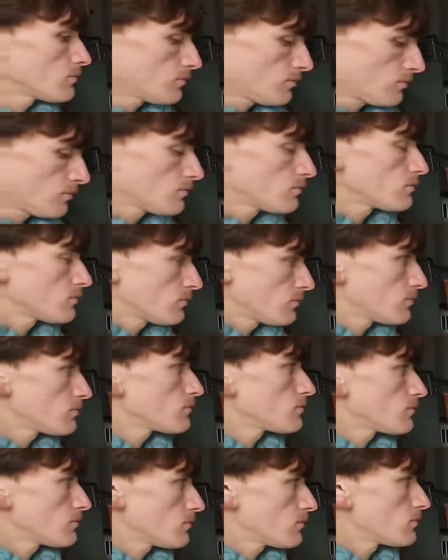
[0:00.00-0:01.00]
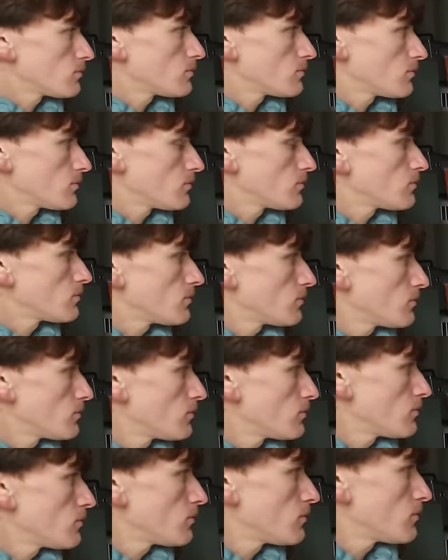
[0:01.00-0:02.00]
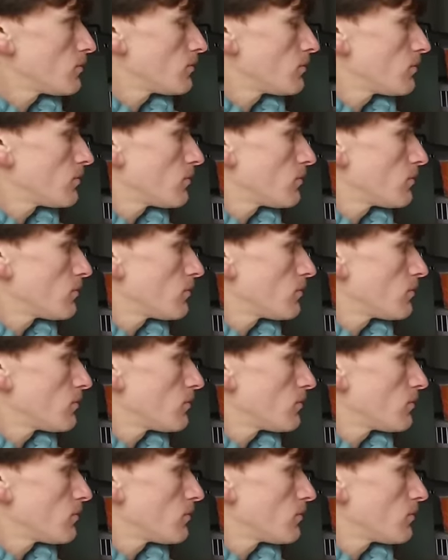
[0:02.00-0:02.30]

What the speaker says: It's gone from nothing but about